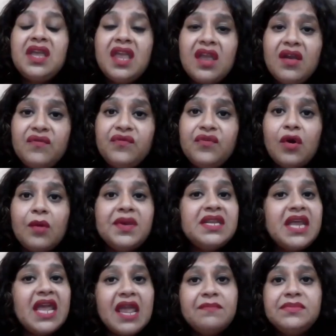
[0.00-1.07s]
give from
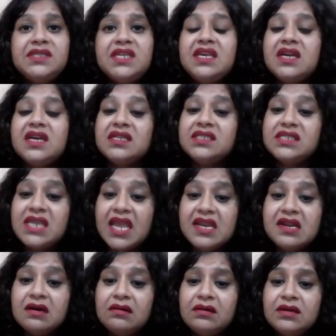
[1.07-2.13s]
an empty
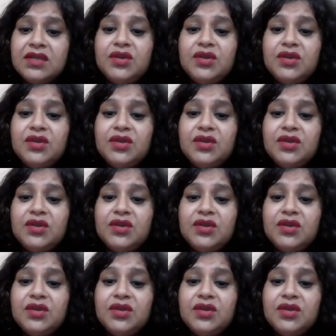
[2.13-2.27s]
container,